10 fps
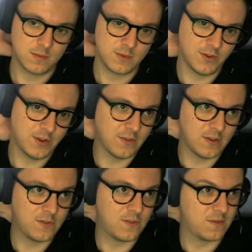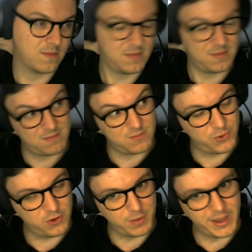So this is, would
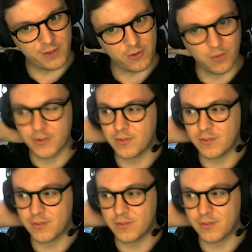you play this over?